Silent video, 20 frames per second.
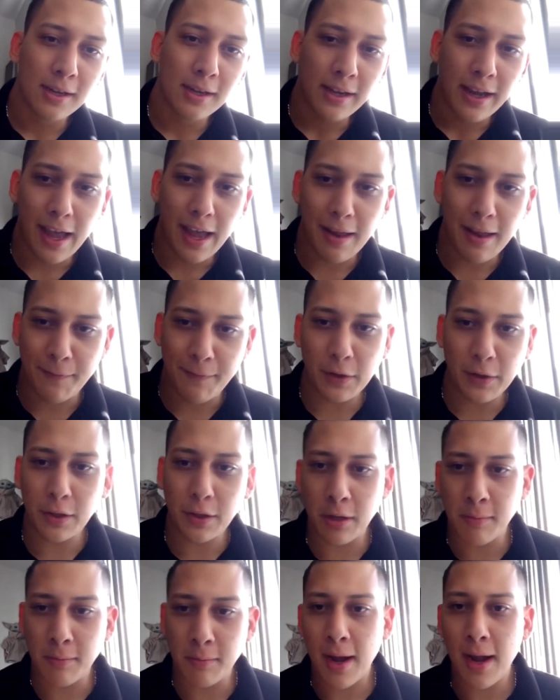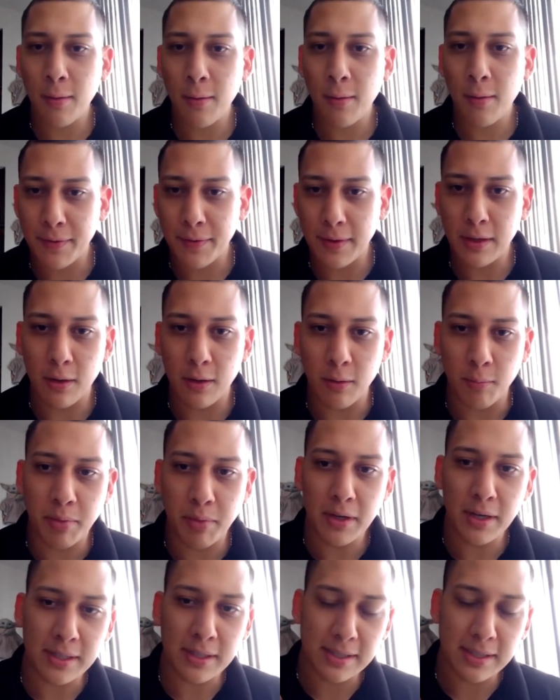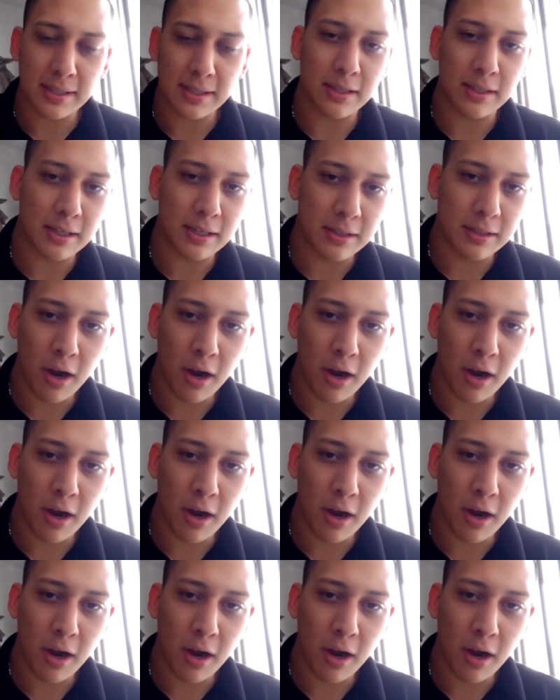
and filling your mind with, books and